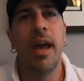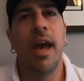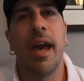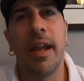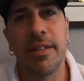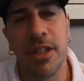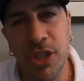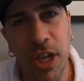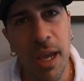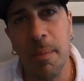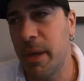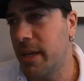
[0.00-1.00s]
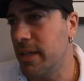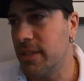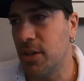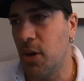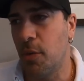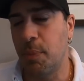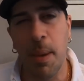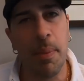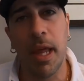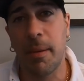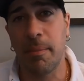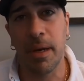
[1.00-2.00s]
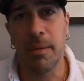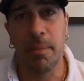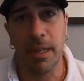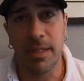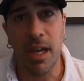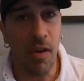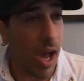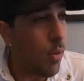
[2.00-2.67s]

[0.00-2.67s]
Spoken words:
and it's a shame because, you know, people like myself,